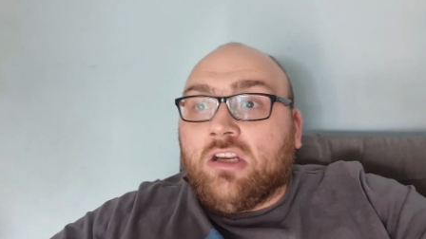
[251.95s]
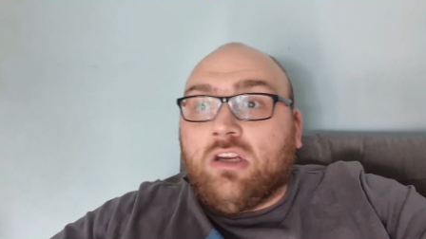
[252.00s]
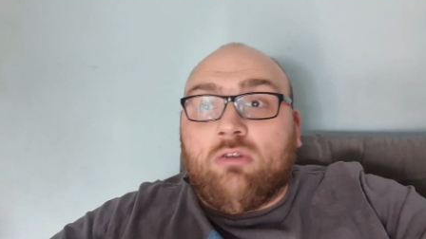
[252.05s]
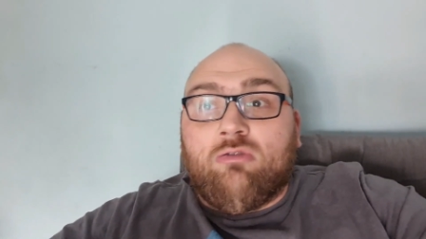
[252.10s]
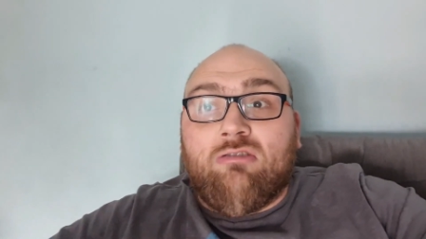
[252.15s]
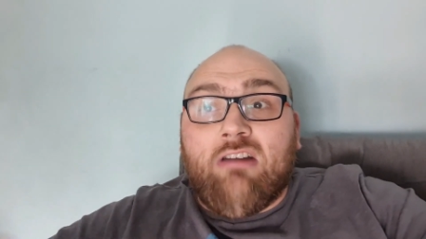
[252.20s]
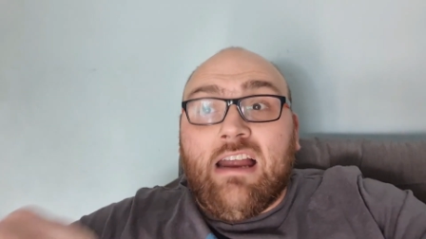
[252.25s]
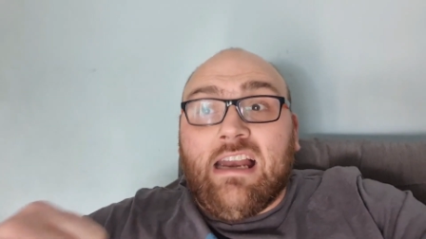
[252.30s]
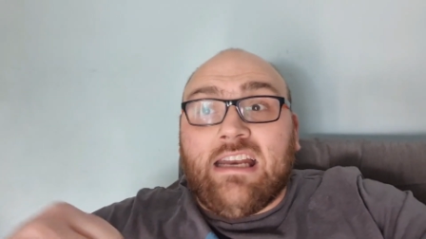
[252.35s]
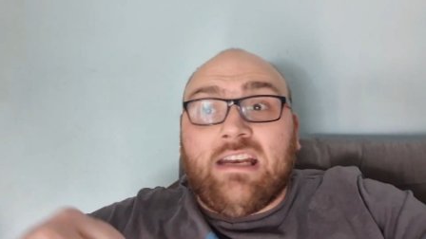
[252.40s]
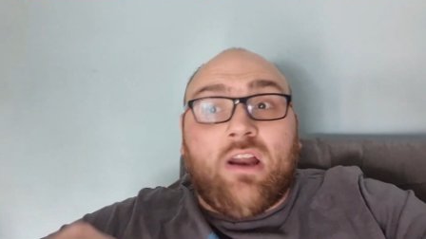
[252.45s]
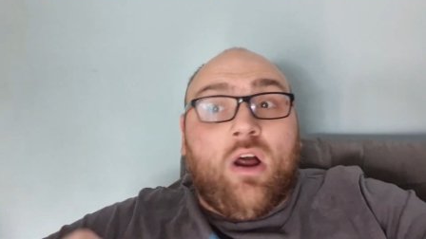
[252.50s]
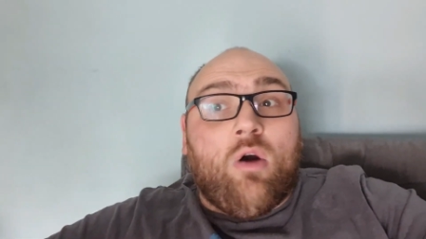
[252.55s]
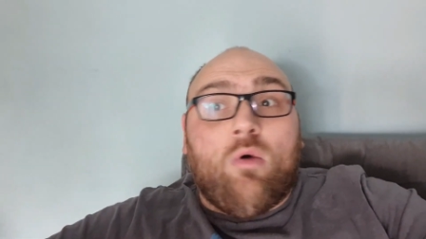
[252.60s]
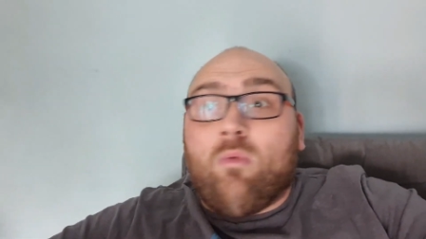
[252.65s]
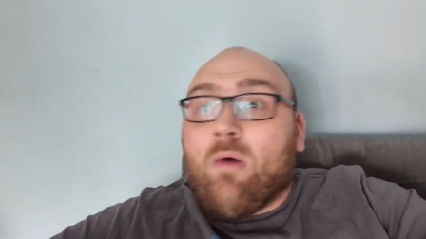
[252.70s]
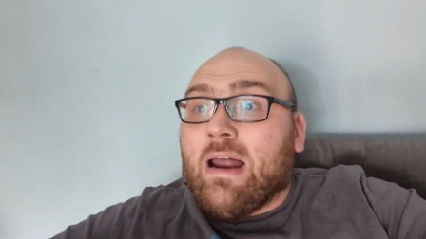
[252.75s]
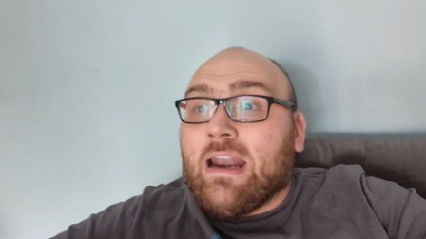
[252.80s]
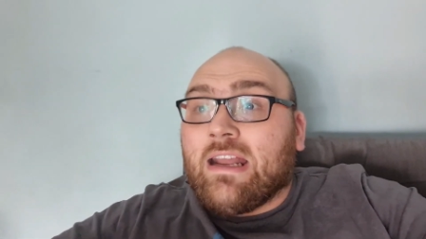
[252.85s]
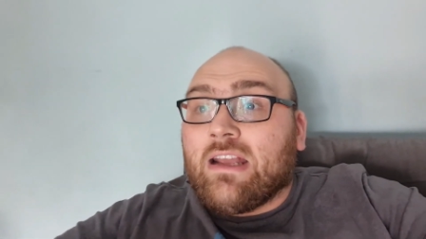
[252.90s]
you really
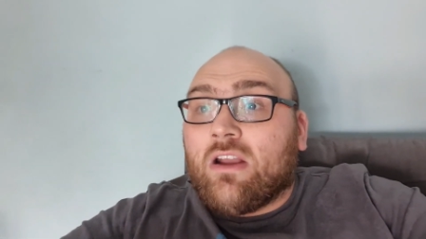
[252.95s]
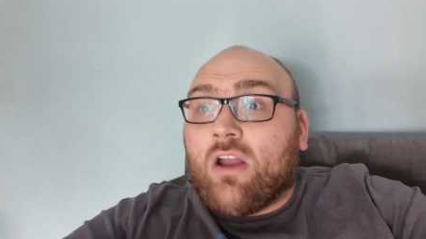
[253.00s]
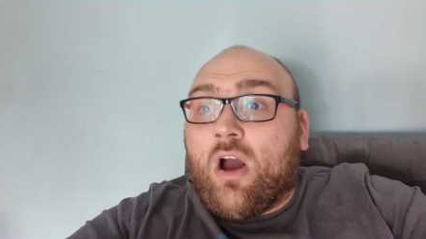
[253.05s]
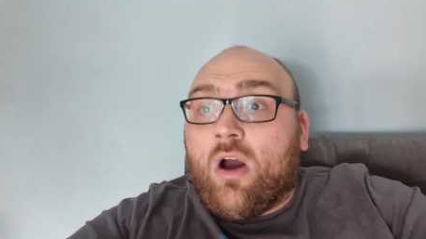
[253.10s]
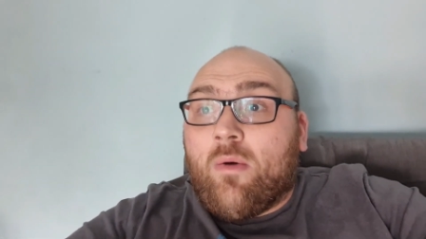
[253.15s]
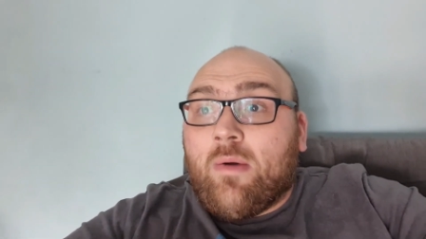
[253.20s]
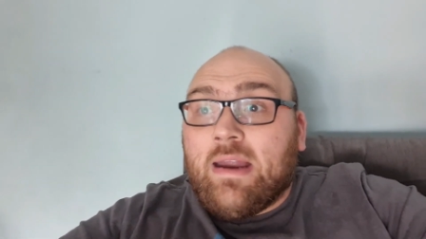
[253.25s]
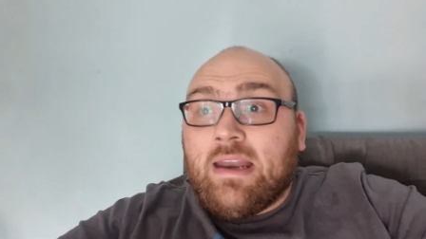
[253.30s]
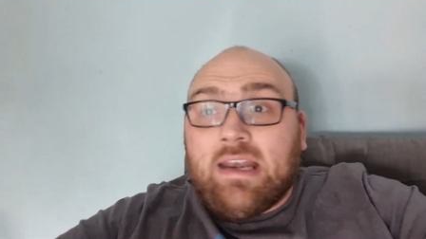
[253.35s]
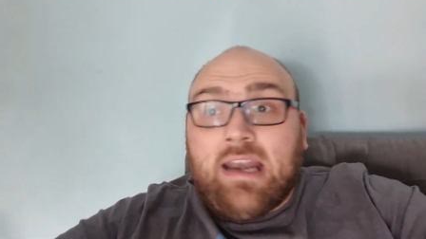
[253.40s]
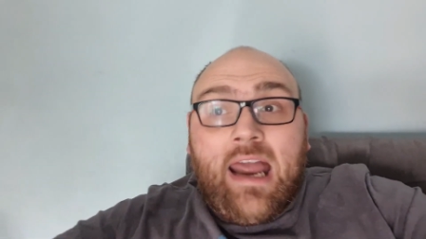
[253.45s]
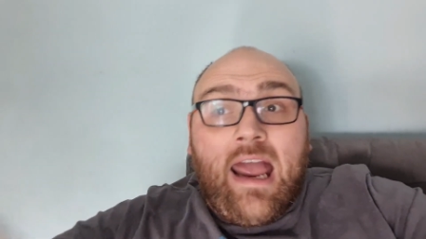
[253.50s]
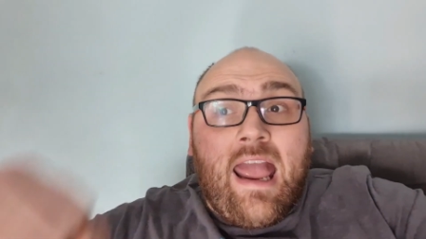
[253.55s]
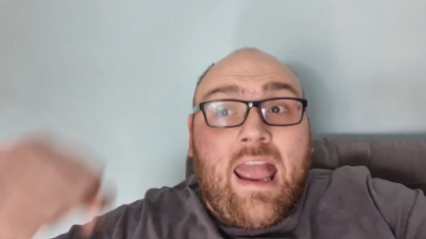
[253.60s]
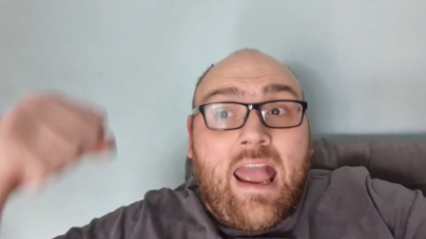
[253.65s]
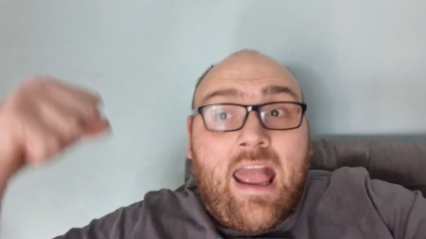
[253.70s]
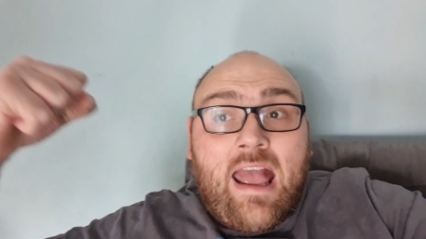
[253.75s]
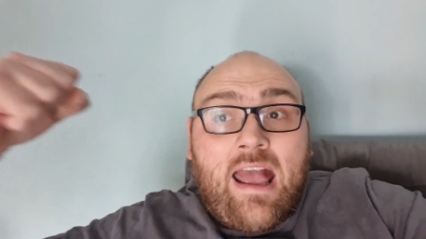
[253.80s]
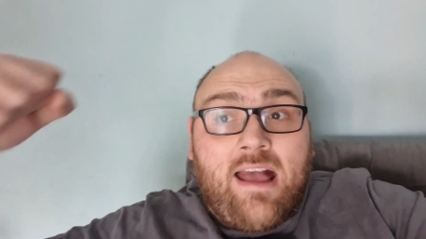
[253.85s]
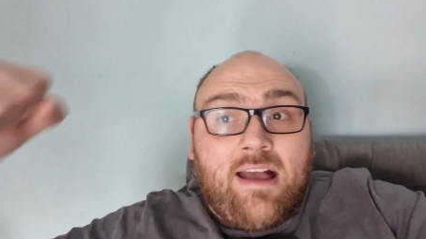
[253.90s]
don't want to go in
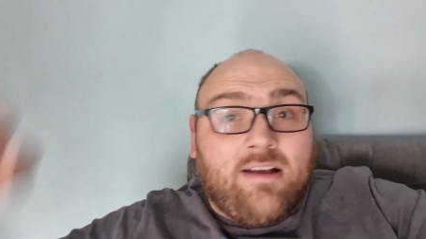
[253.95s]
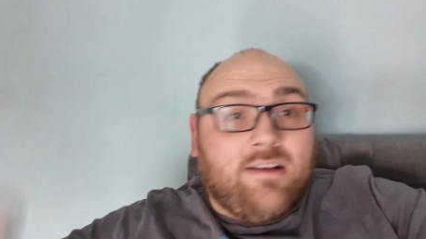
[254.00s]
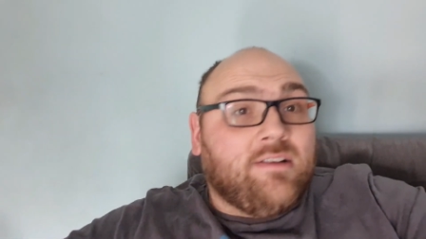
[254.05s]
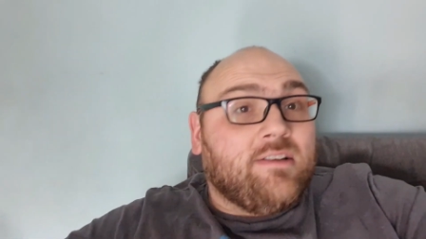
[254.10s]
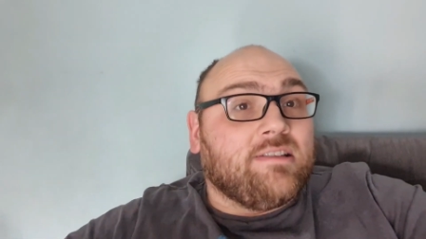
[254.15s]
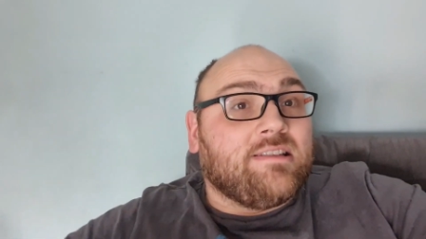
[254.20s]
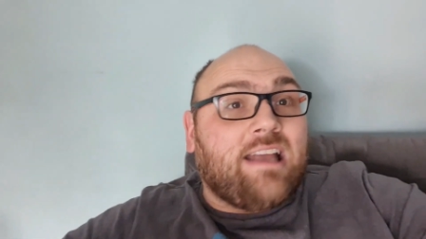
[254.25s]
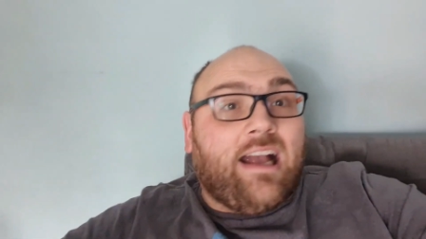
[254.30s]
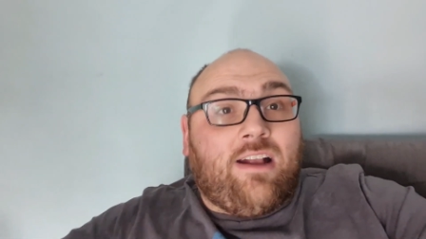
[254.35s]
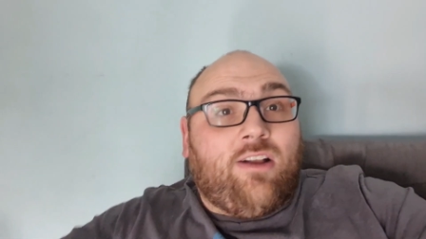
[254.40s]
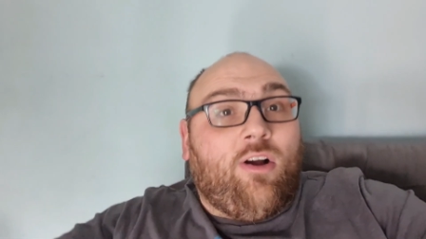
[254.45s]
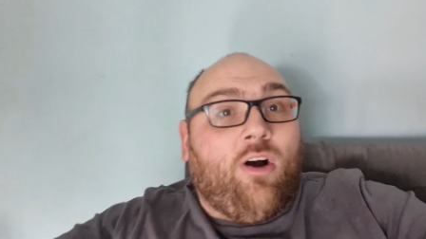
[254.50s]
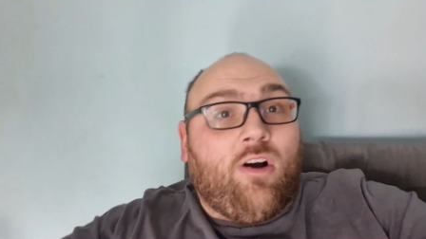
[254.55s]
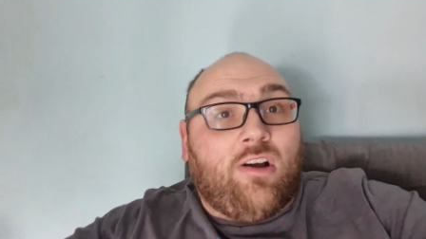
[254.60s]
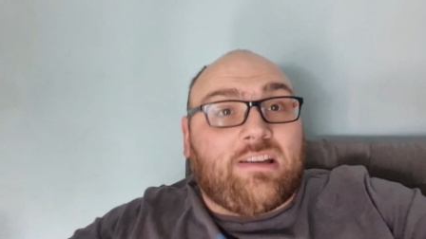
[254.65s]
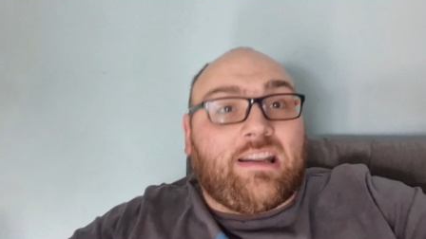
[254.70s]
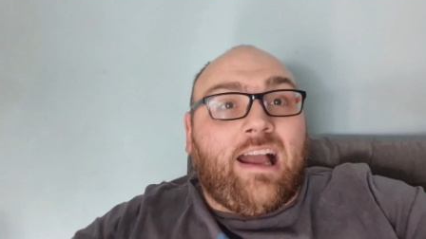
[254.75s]
there. That